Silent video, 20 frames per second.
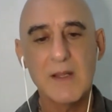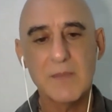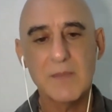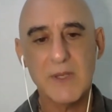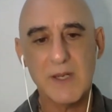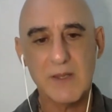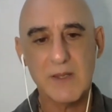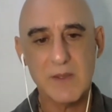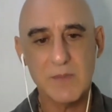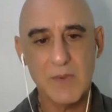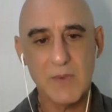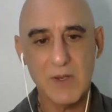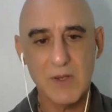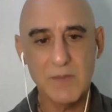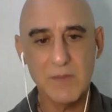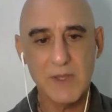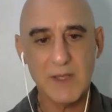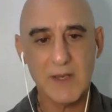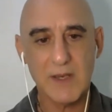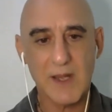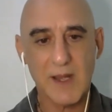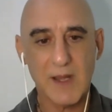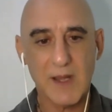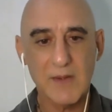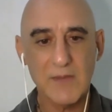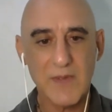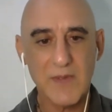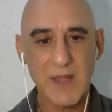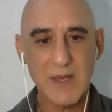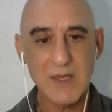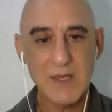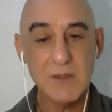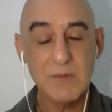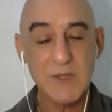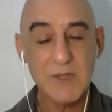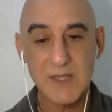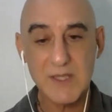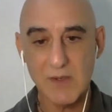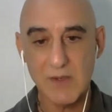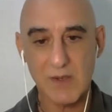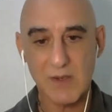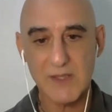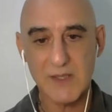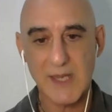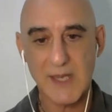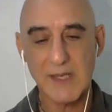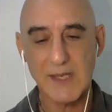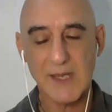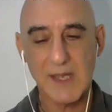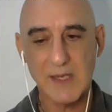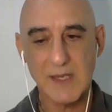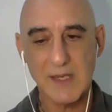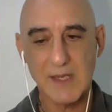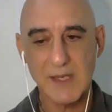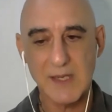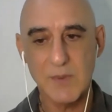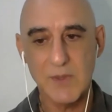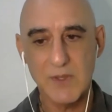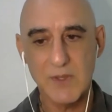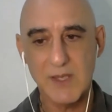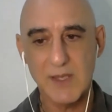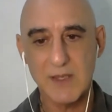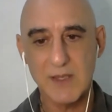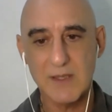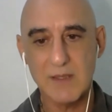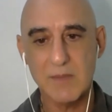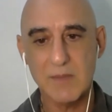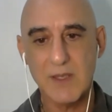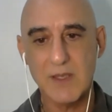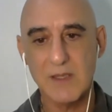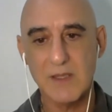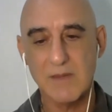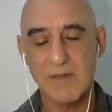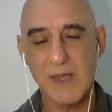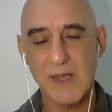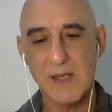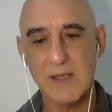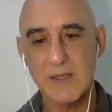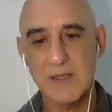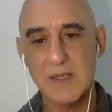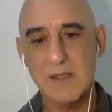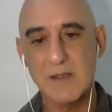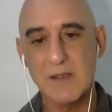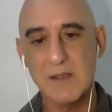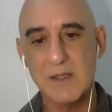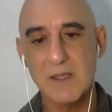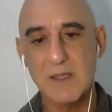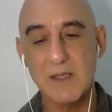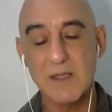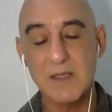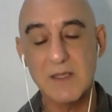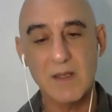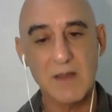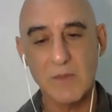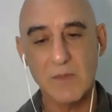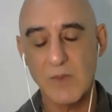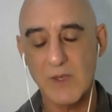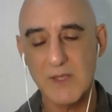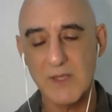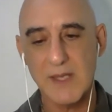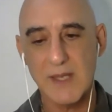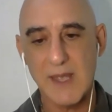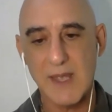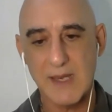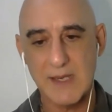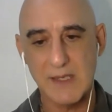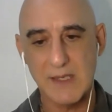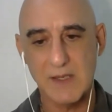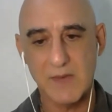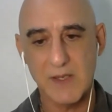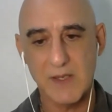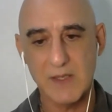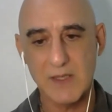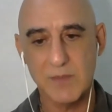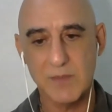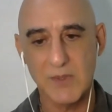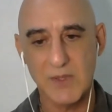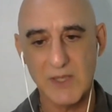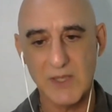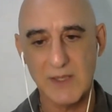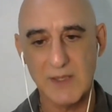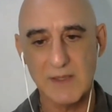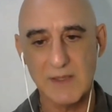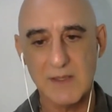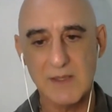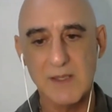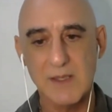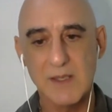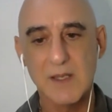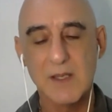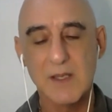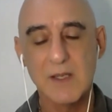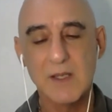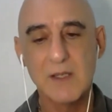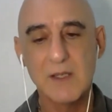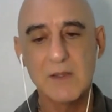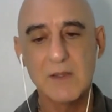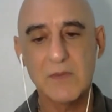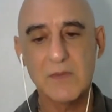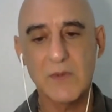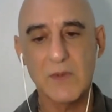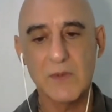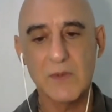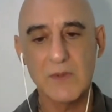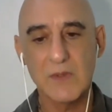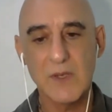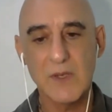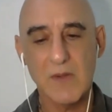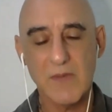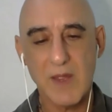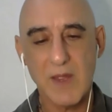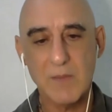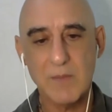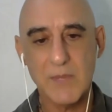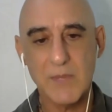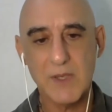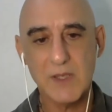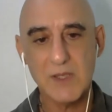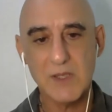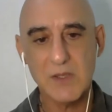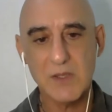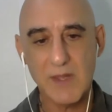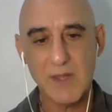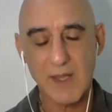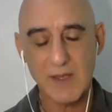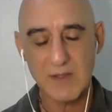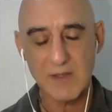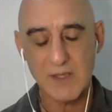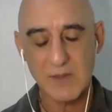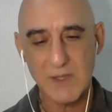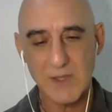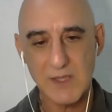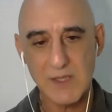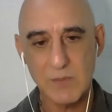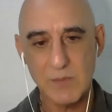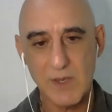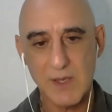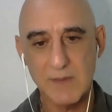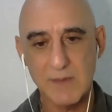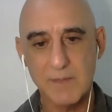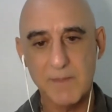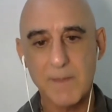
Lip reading: But at the moment, our venue is not taking any bookings because of the uncertainty. So they won't take any advance bookings for November 2021.